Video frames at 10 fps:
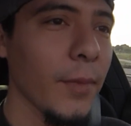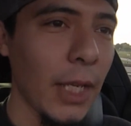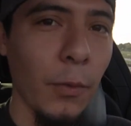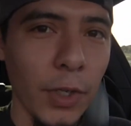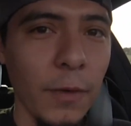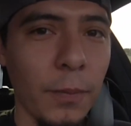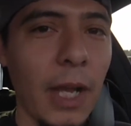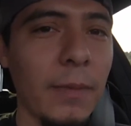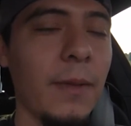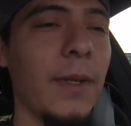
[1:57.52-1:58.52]
it would have
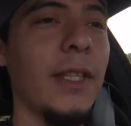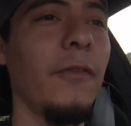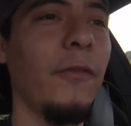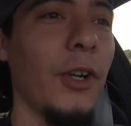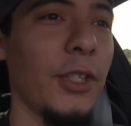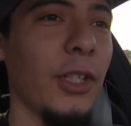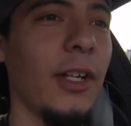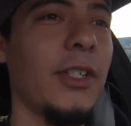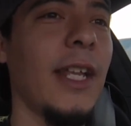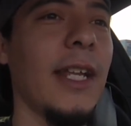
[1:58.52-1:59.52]
probably been the first
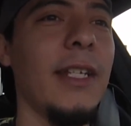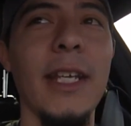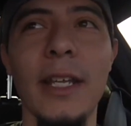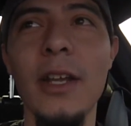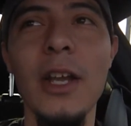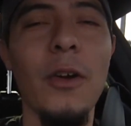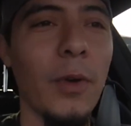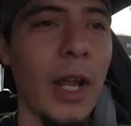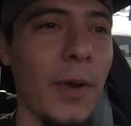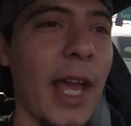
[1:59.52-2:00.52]
launch that I did,
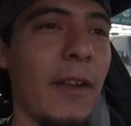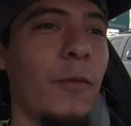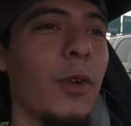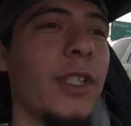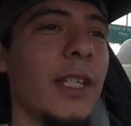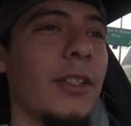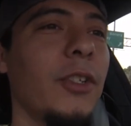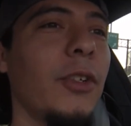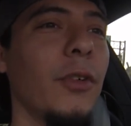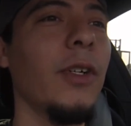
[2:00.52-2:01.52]
where I ran a
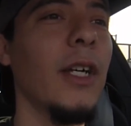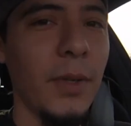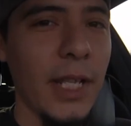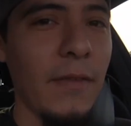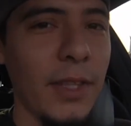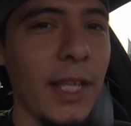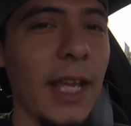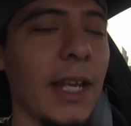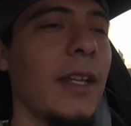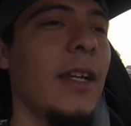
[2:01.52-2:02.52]
14.2. But even
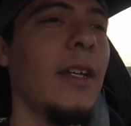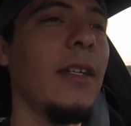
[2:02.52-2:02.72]
then,